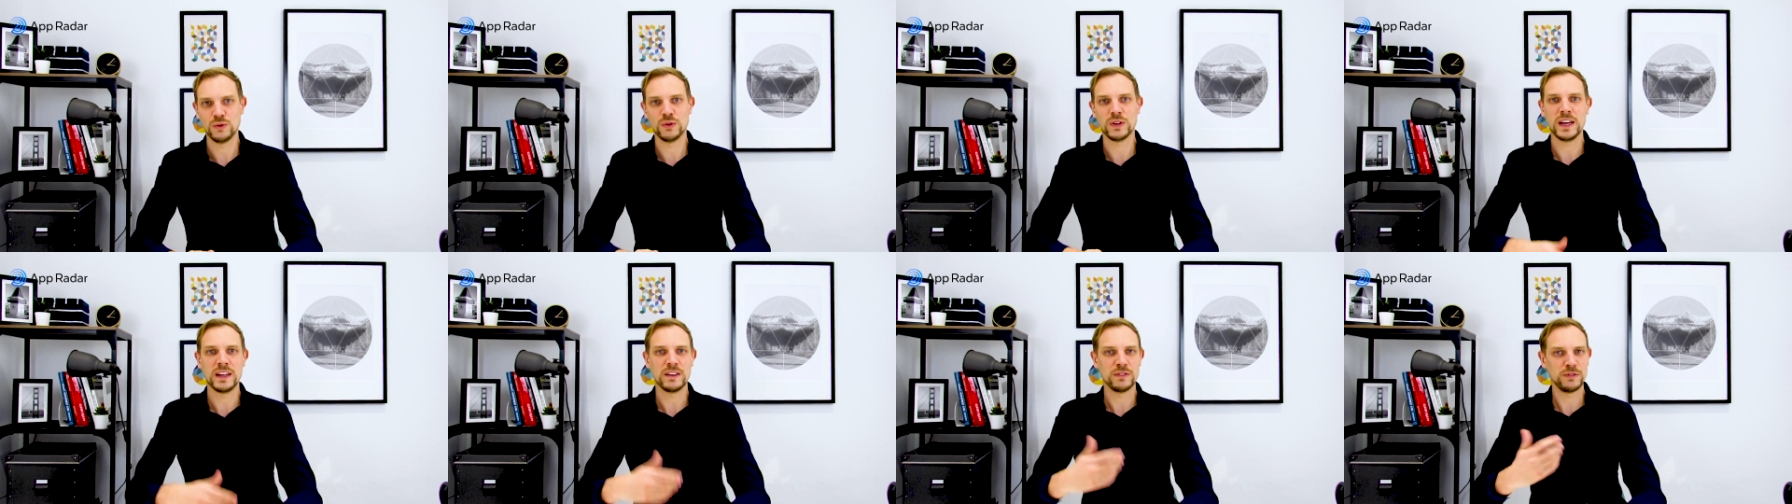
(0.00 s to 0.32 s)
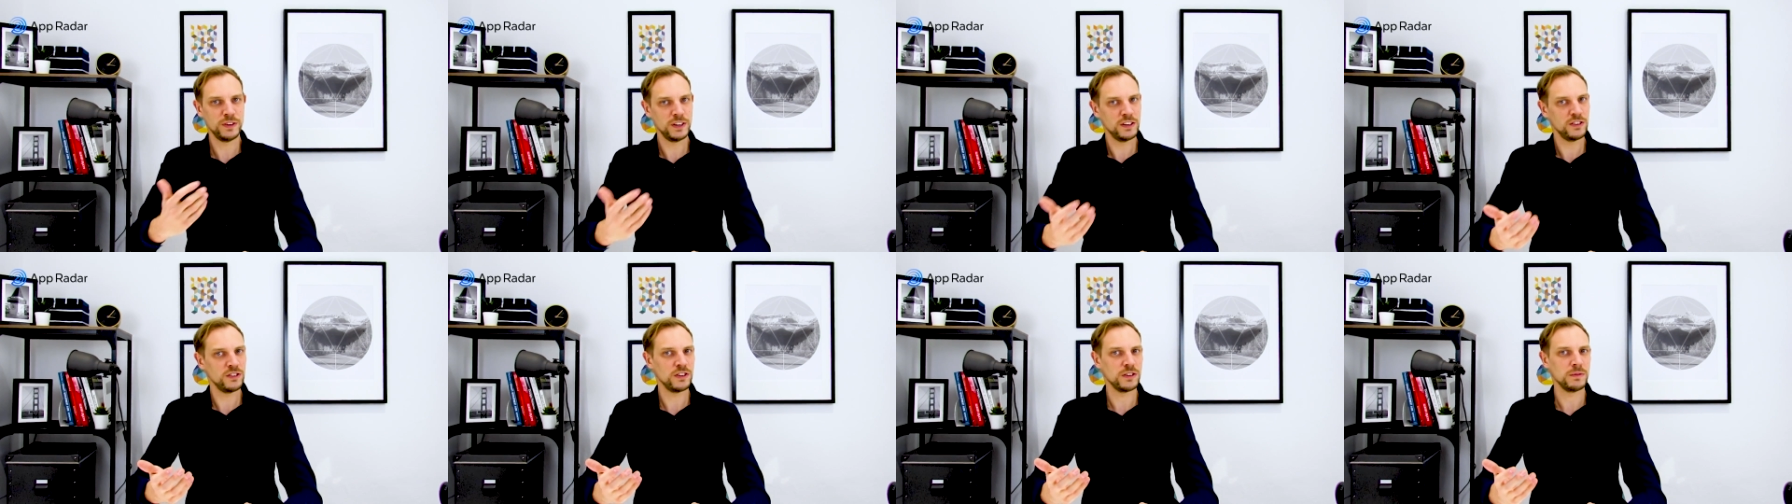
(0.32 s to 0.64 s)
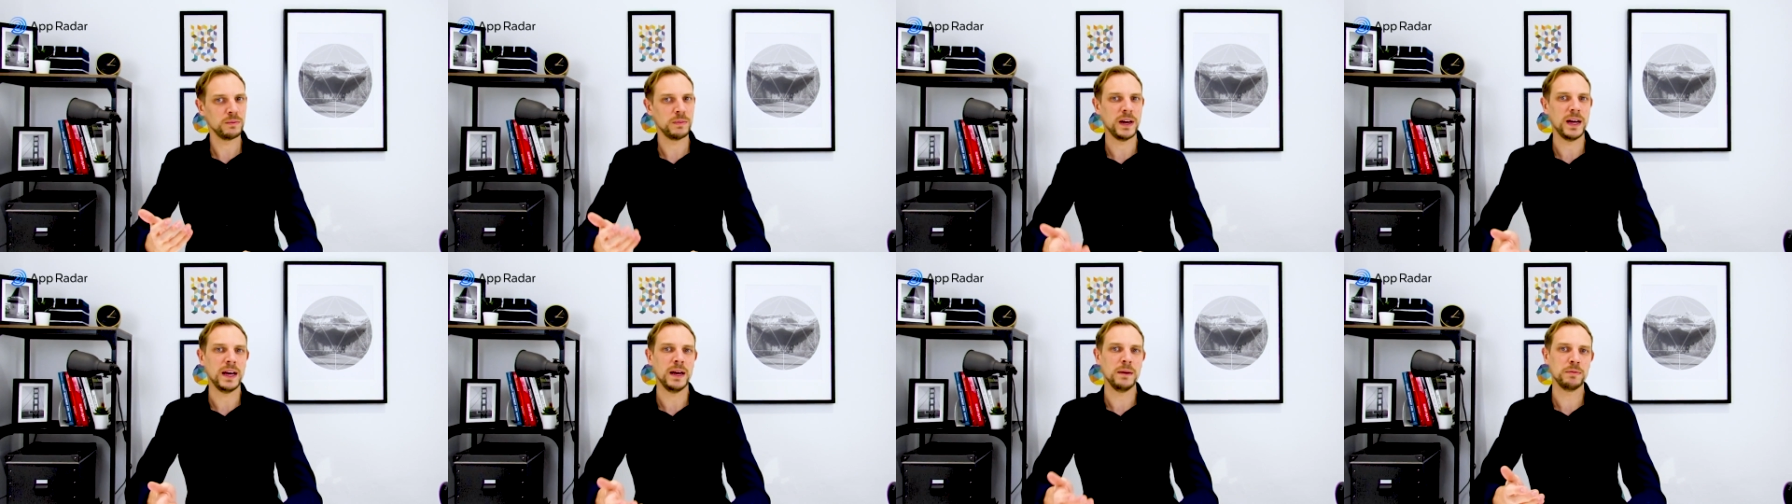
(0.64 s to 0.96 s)
To get
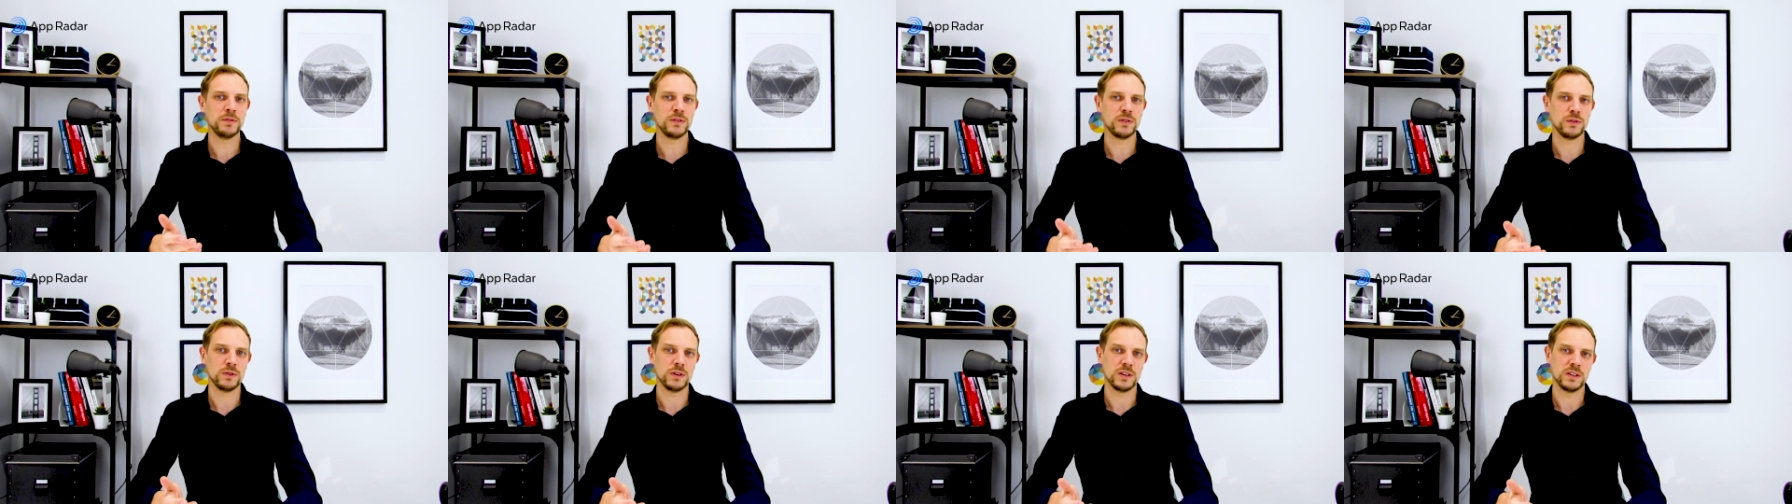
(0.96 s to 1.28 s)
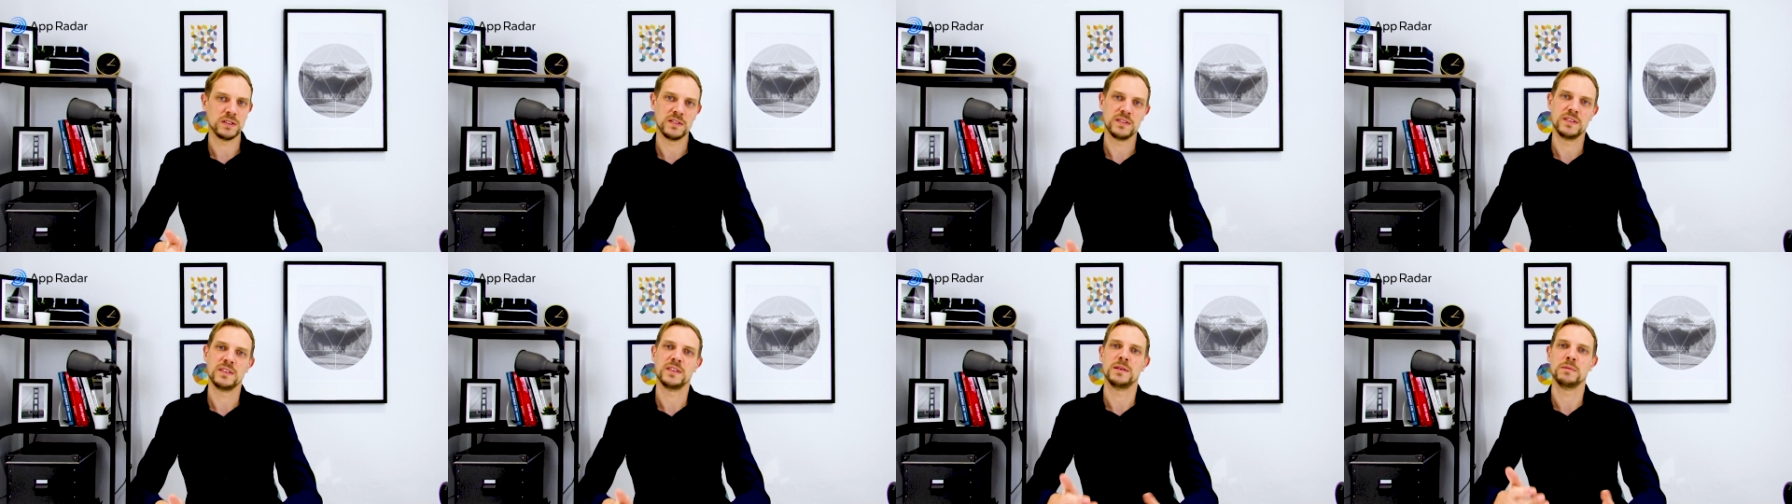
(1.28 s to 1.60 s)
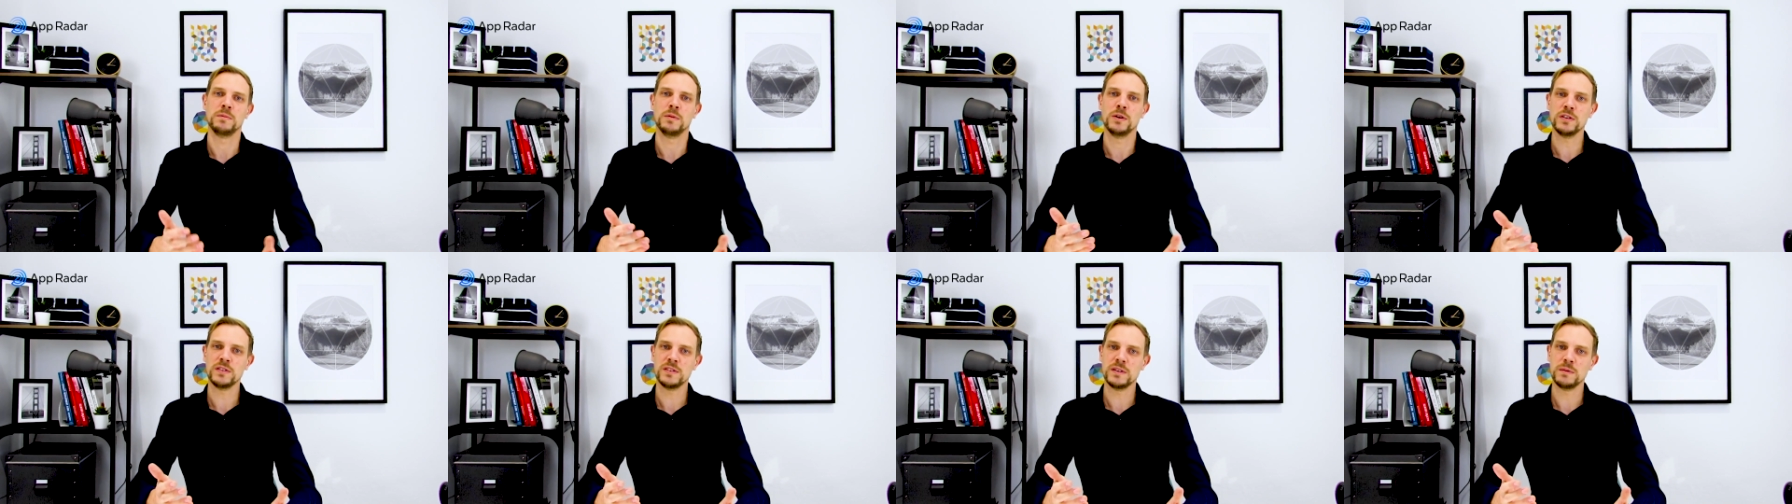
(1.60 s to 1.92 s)
featured by app stores, the
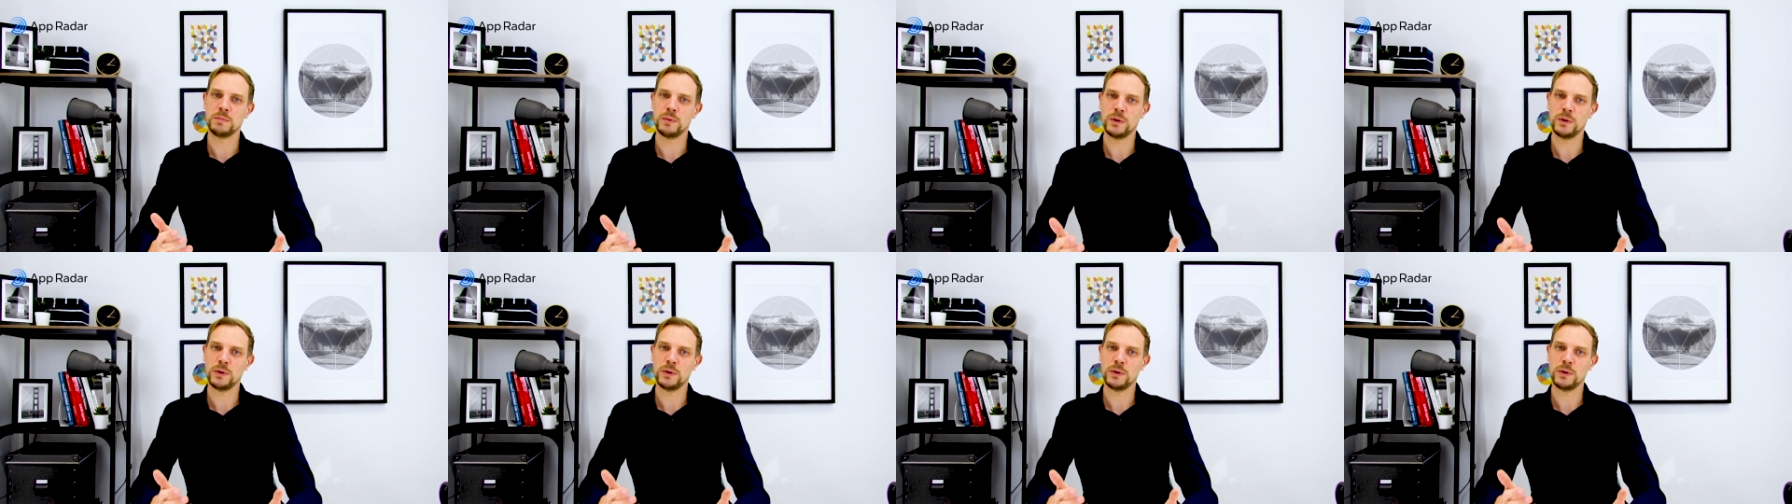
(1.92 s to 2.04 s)
most